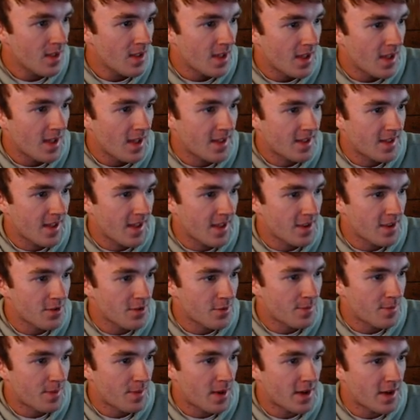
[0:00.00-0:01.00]
a
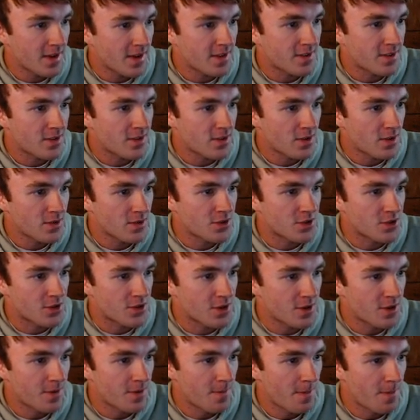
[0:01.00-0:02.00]
candle body
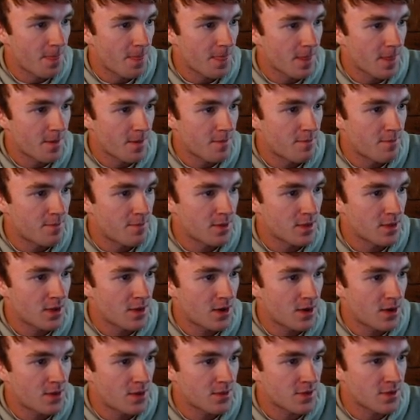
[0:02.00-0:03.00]
closure
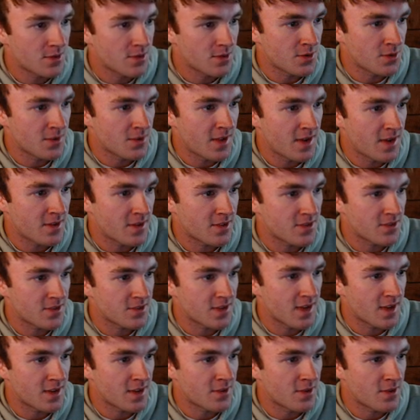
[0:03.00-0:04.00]
below this old down close
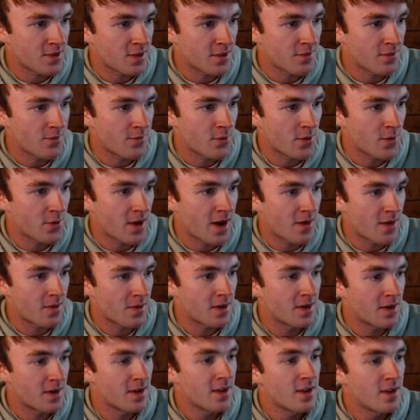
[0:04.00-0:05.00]
candle on the
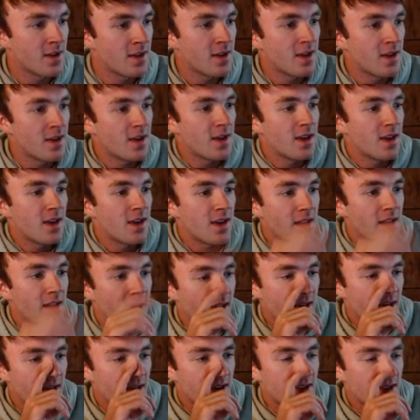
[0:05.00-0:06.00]
4-hour.
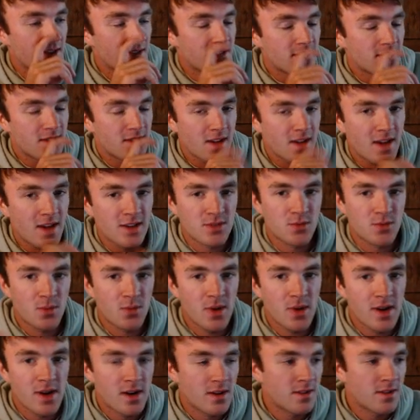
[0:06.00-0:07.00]
And as
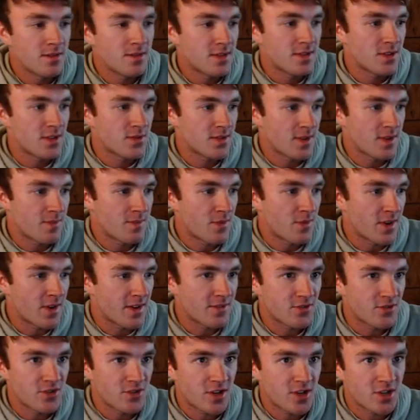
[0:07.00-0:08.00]
well, this was a break
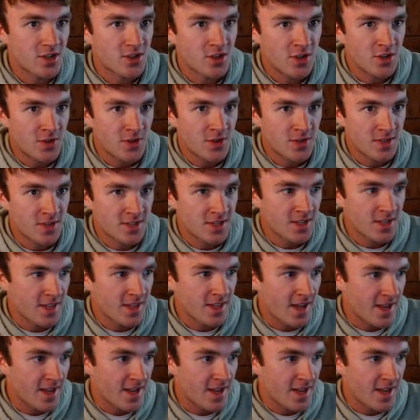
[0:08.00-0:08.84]
of structure. You can see that